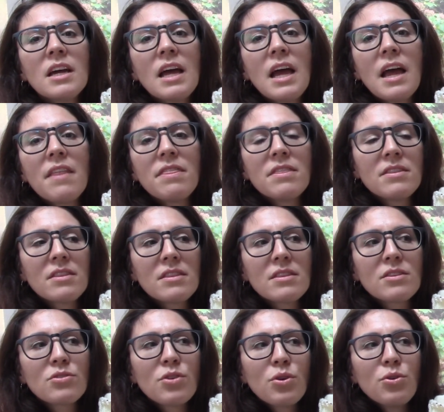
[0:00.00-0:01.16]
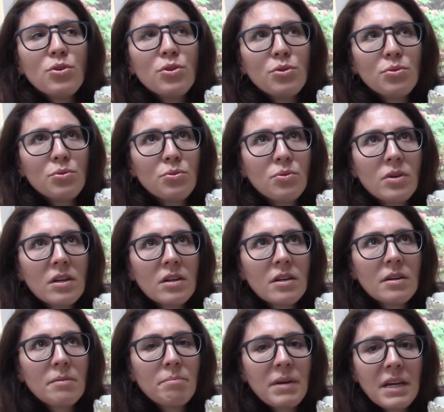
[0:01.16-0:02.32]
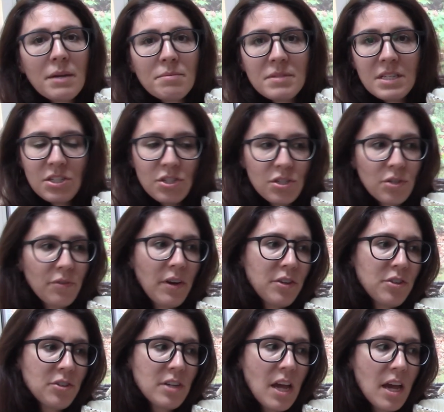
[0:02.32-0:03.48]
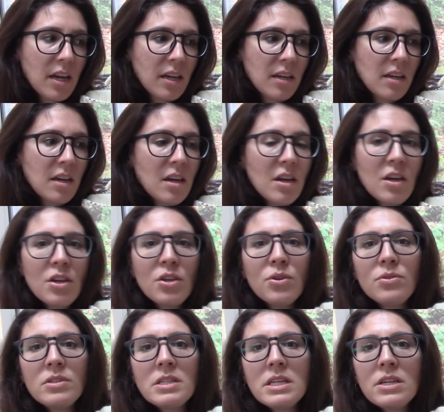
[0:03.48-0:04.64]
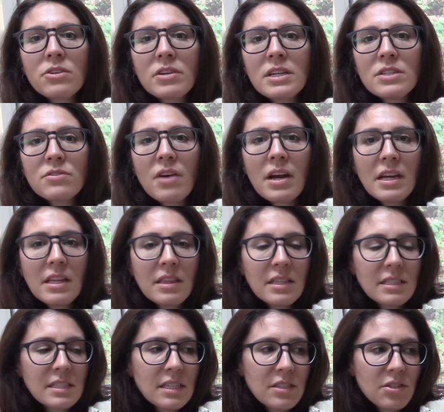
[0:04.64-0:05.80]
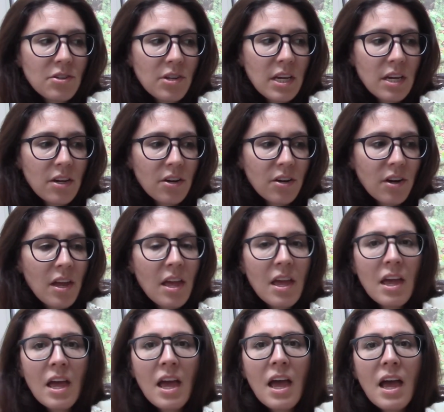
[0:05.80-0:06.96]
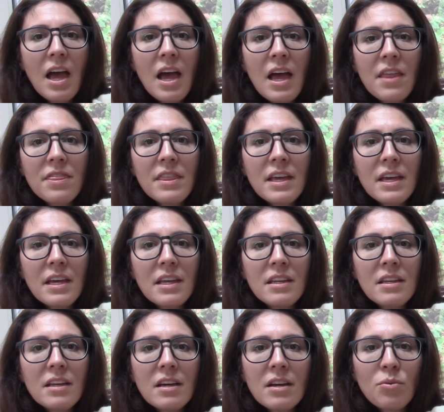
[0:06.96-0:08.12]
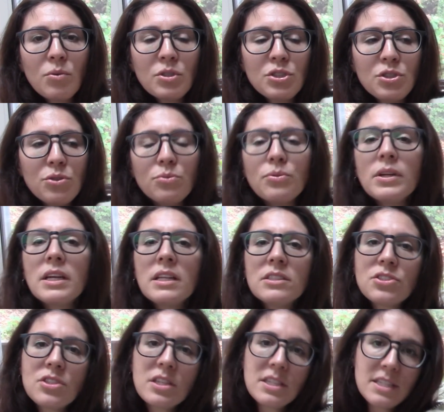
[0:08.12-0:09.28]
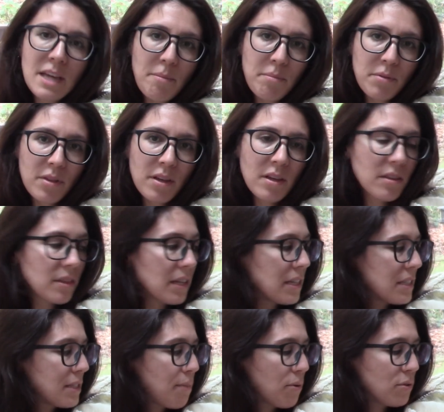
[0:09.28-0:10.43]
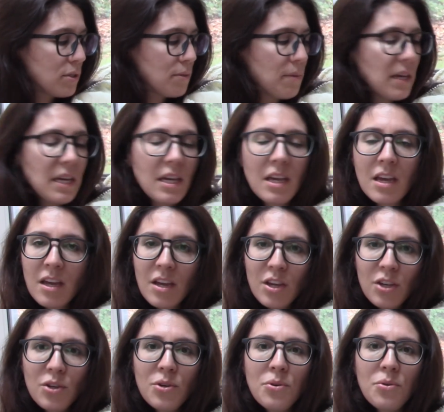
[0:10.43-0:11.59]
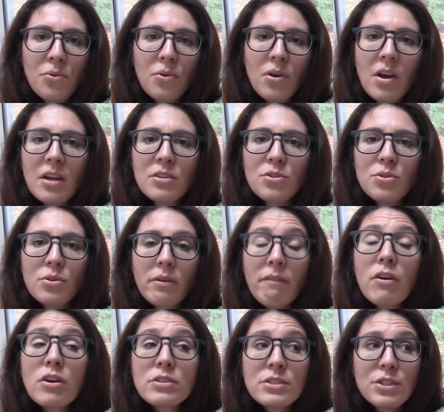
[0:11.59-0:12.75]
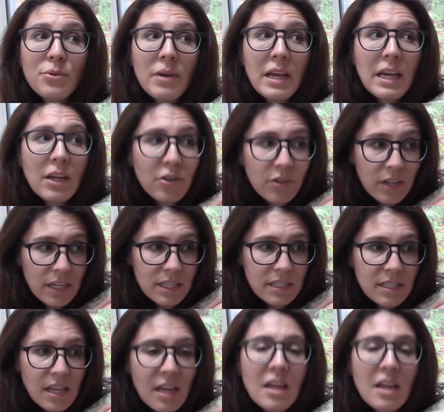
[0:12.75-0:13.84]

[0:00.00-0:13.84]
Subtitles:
And so you pick up stitches around your neck, you decrease right in the center here, and then once you reach the depth that it's supposed to be, you do the reverse, you increase,